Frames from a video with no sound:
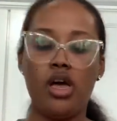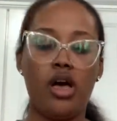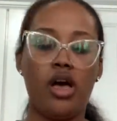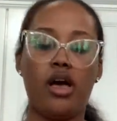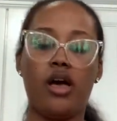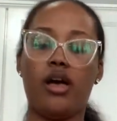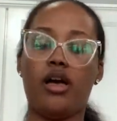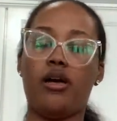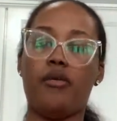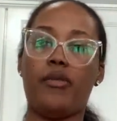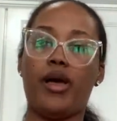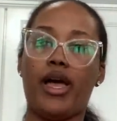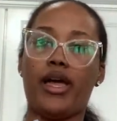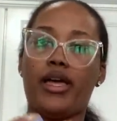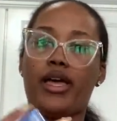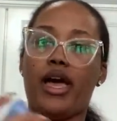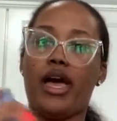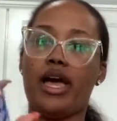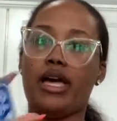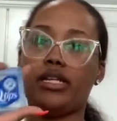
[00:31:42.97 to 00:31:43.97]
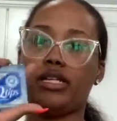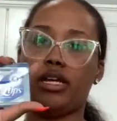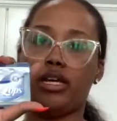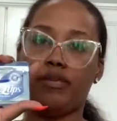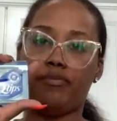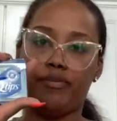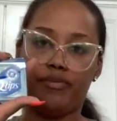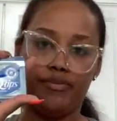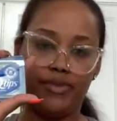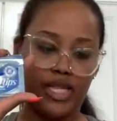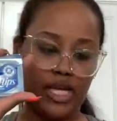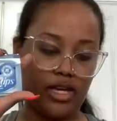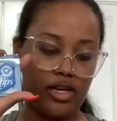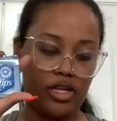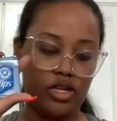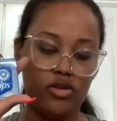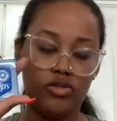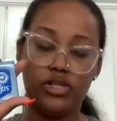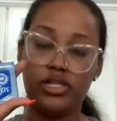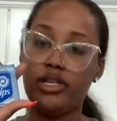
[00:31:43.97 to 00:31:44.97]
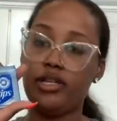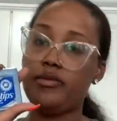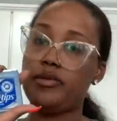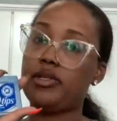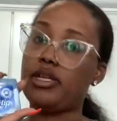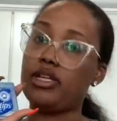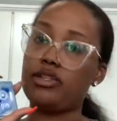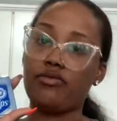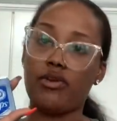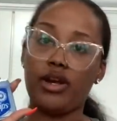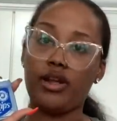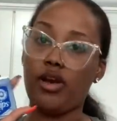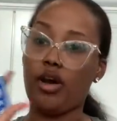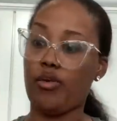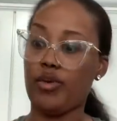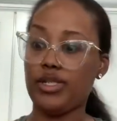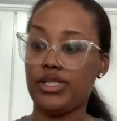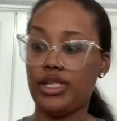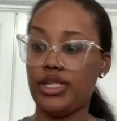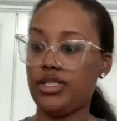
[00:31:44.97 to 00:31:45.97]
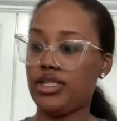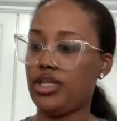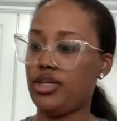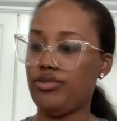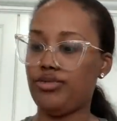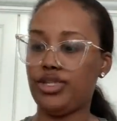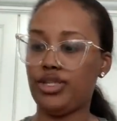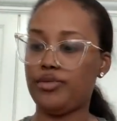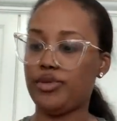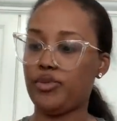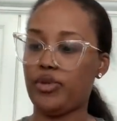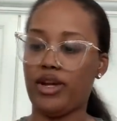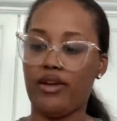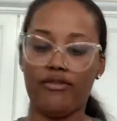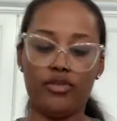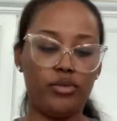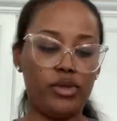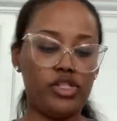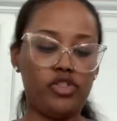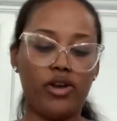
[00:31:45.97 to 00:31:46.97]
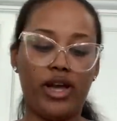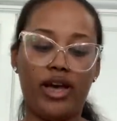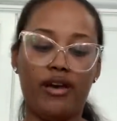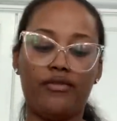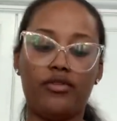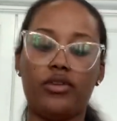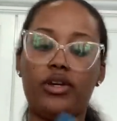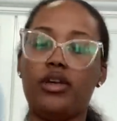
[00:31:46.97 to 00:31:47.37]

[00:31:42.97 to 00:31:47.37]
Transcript: Um, I got a thing of Q-tips because Ronnie always needs Q-tips whenever we travel.